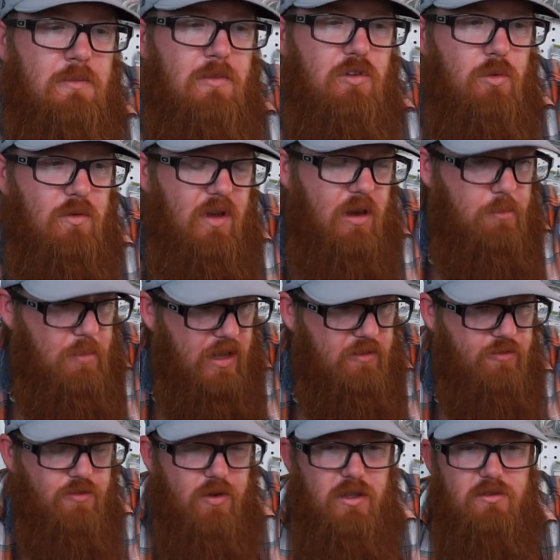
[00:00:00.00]
So we've got a big
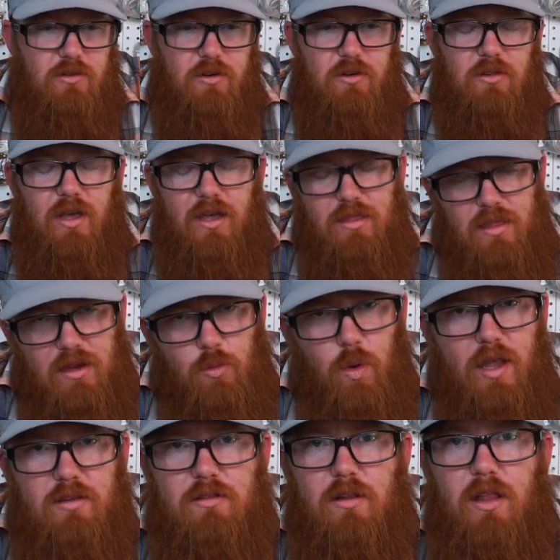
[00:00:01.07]
freezer. That thing weighs a